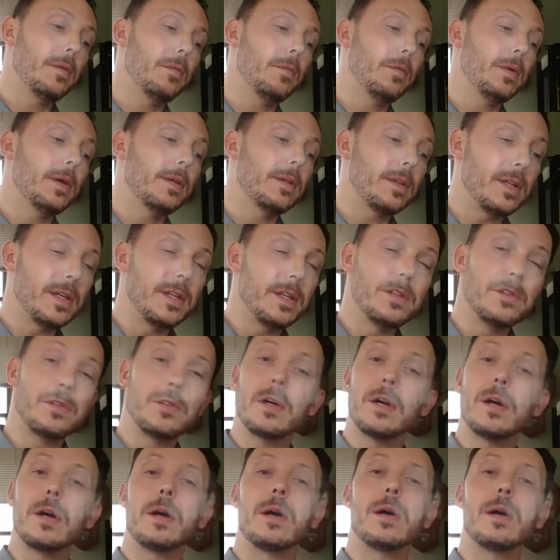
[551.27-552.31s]
well,
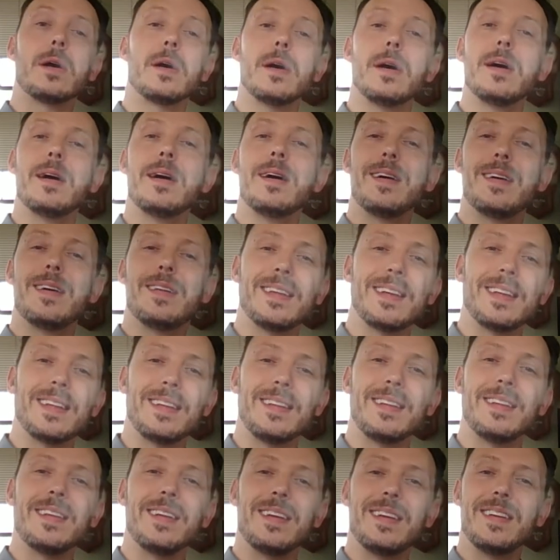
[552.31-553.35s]
these are a
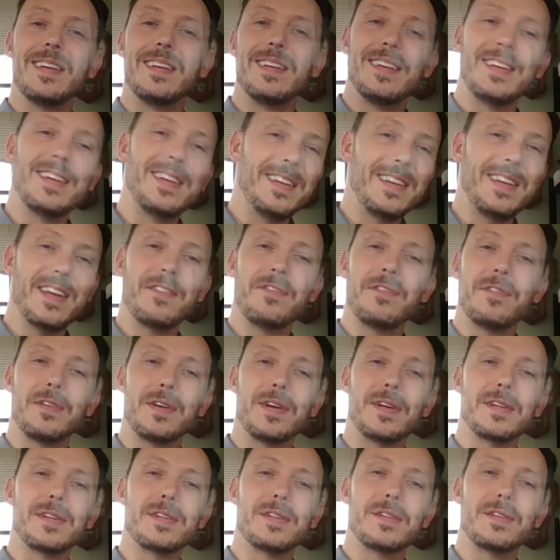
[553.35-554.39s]
little
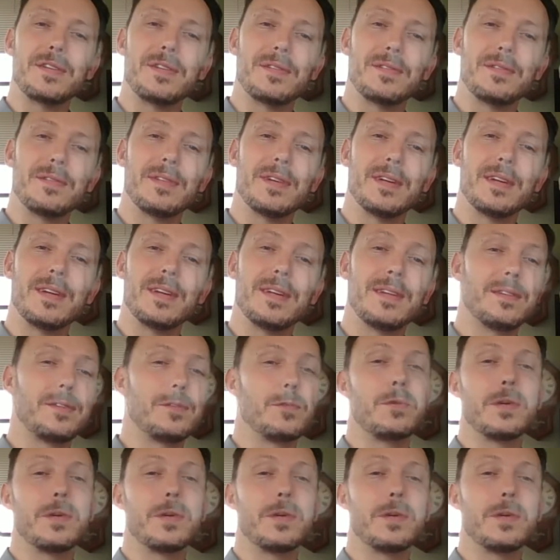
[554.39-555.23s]
different, right?